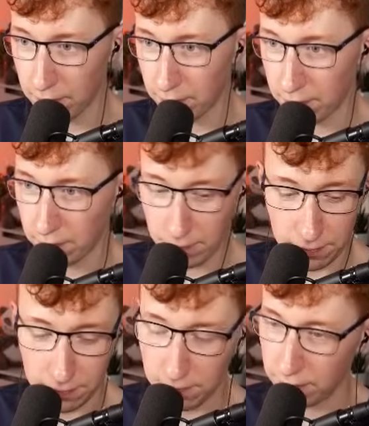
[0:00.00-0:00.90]

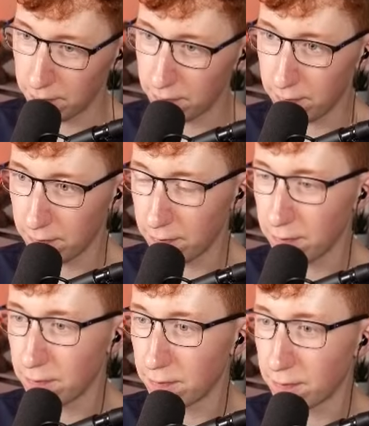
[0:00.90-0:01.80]

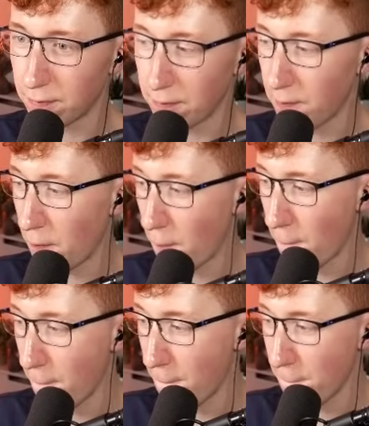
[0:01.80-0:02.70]

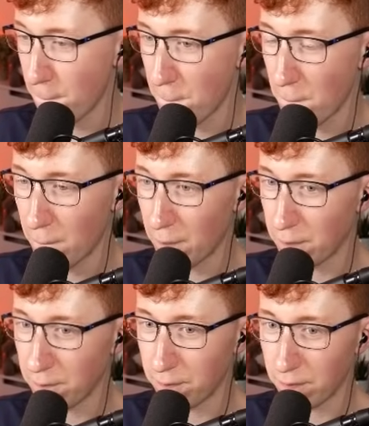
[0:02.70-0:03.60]

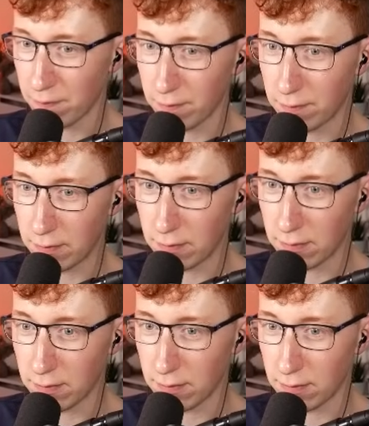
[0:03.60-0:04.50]

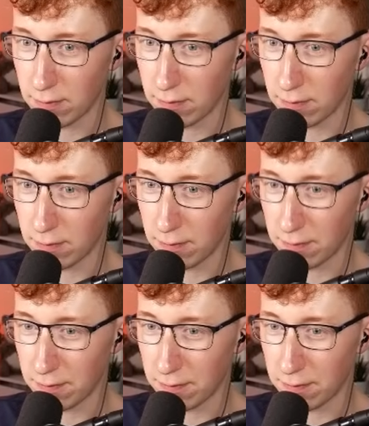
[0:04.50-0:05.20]
This person isn't speaking.